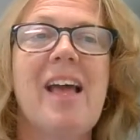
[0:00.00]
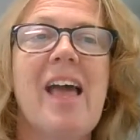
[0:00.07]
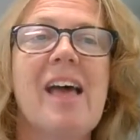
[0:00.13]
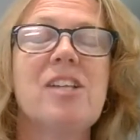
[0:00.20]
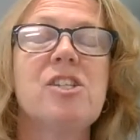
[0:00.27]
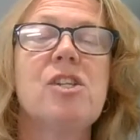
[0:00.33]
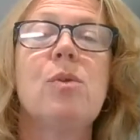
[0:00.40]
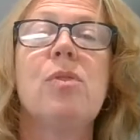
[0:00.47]

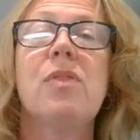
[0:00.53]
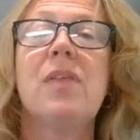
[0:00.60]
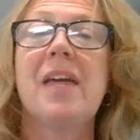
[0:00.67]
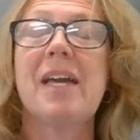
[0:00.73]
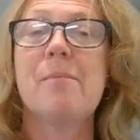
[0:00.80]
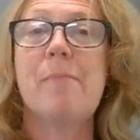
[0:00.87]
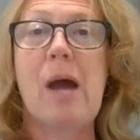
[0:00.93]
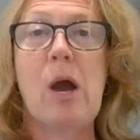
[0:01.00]
as you
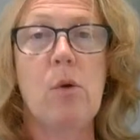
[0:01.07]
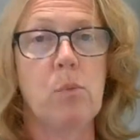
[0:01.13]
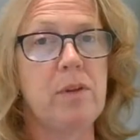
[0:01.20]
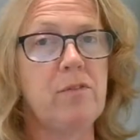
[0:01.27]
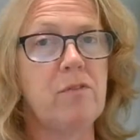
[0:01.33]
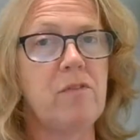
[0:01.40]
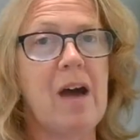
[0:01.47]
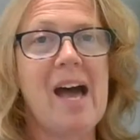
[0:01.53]
think about
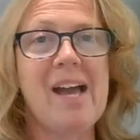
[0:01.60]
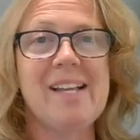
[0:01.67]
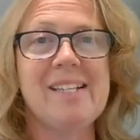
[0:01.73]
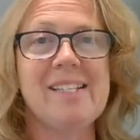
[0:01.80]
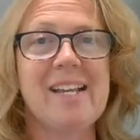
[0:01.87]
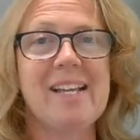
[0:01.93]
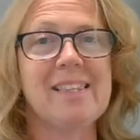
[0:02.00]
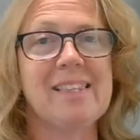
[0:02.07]

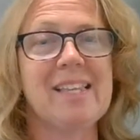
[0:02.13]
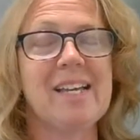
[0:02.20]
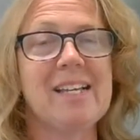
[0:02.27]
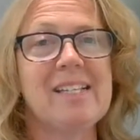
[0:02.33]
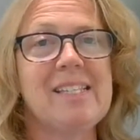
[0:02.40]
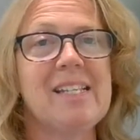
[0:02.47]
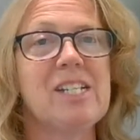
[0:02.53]
revising this